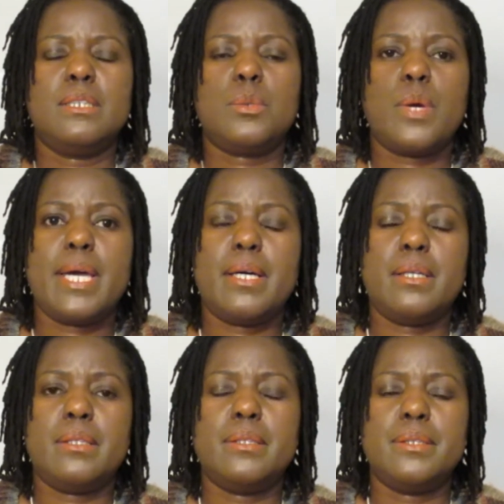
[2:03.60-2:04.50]

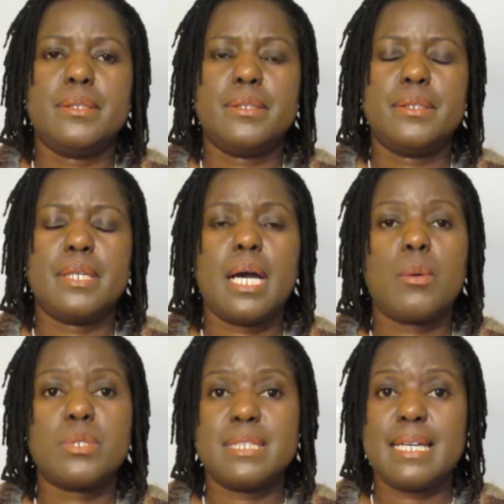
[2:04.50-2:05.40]
Well, I
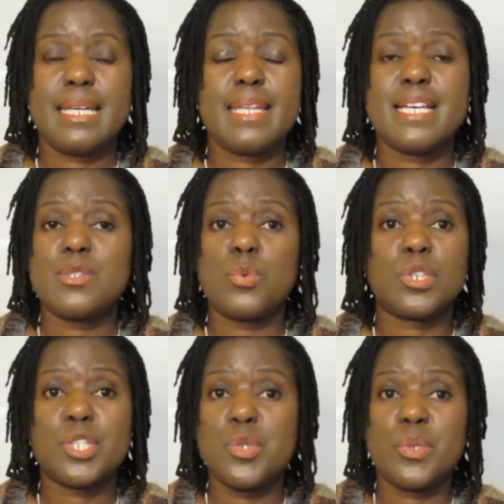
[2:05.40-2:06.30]
was lucky, and that's
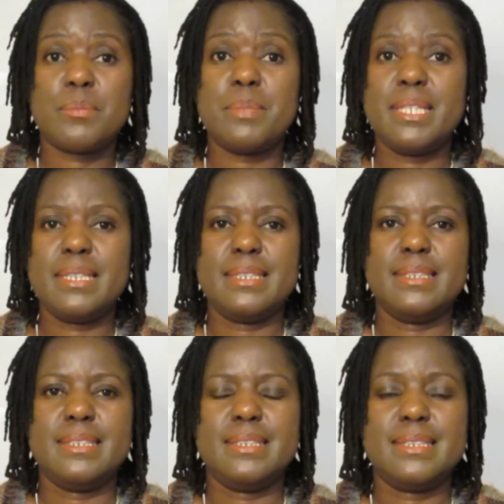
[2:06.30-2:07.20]
what cured me.
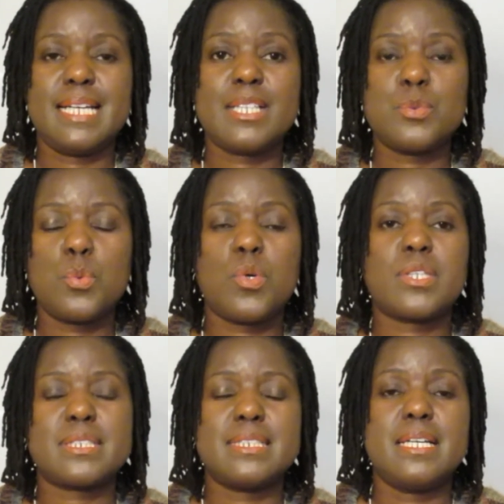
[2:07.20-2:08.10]
That's
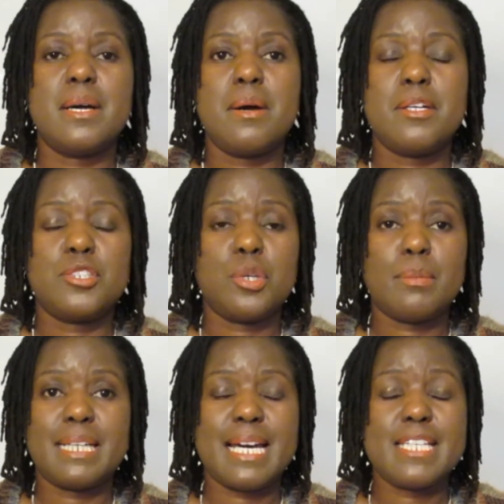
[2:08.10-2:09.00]
what
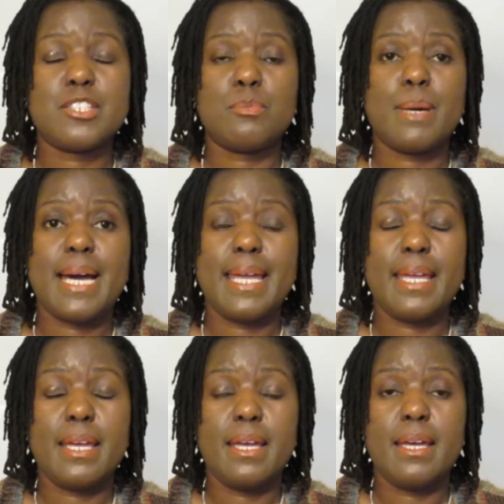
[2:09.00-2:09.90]
normalized my
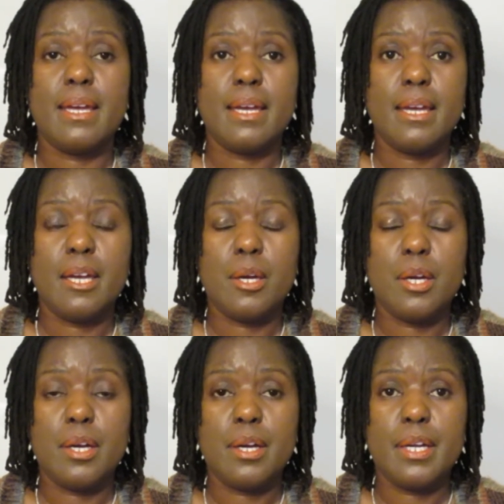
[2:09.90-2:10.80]

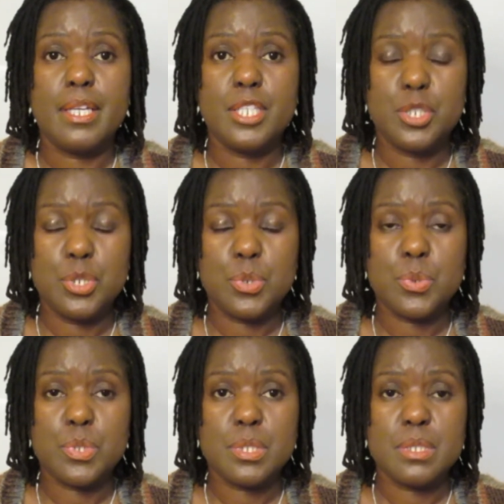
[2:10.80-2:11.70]

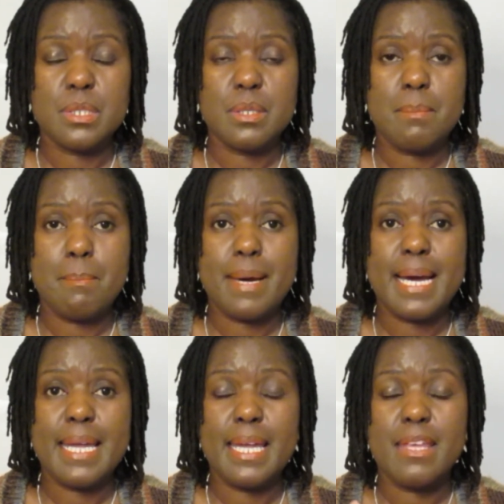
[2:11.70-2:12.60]
issues,
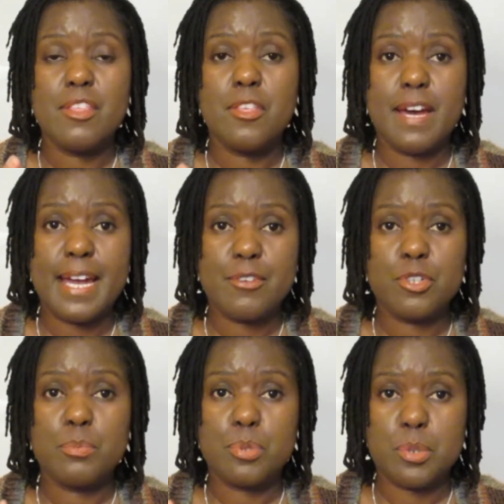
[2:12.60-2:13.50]
my
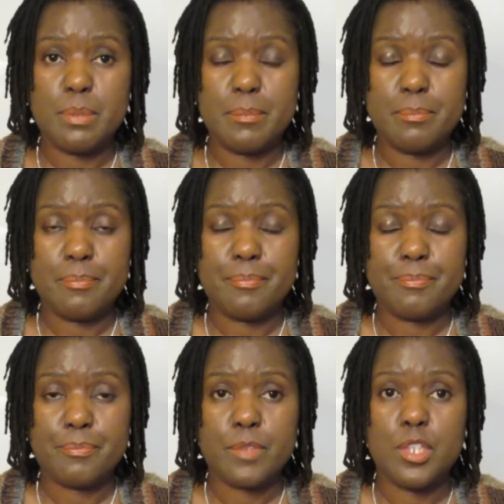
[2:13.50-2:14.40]
thyroid problem,
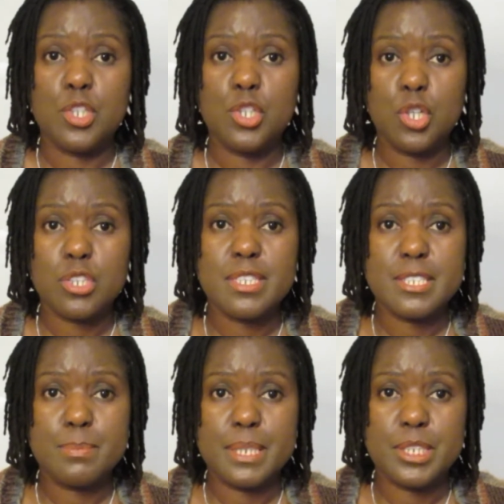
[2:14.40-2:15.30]
not the
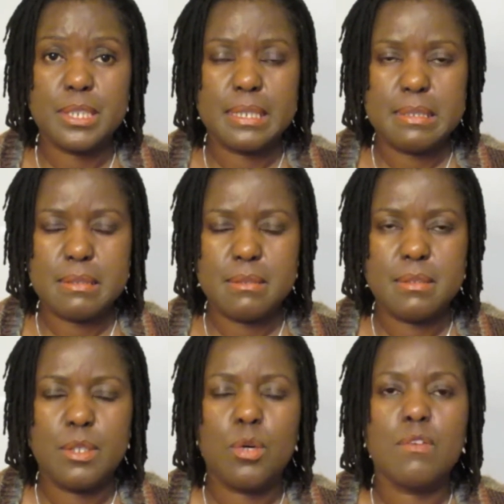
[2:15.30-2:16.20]
specialist.
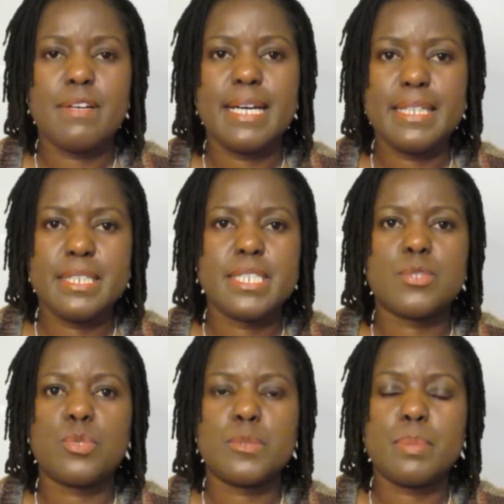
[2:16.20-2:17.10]
Over 8
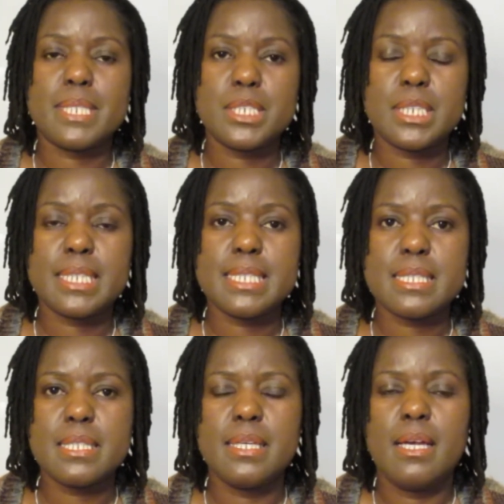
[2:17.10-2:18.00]
years with specialists